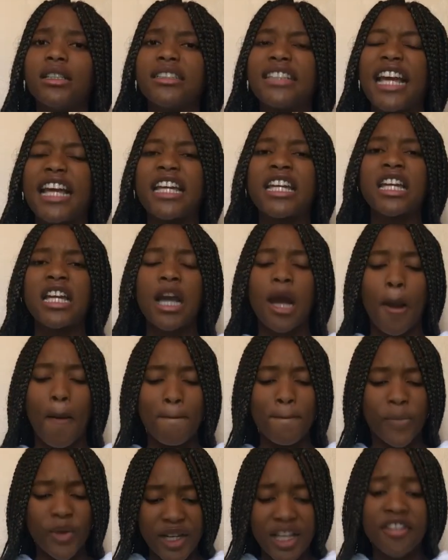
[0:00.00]
Like,
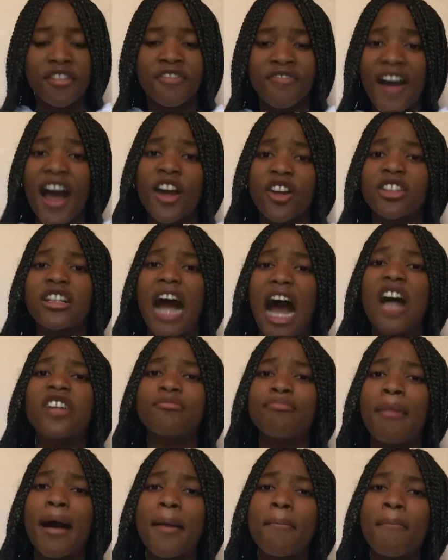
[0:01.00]
breathe fire
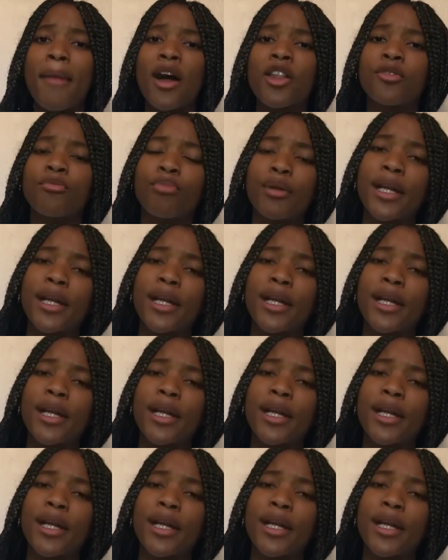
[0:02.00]
out my mouth,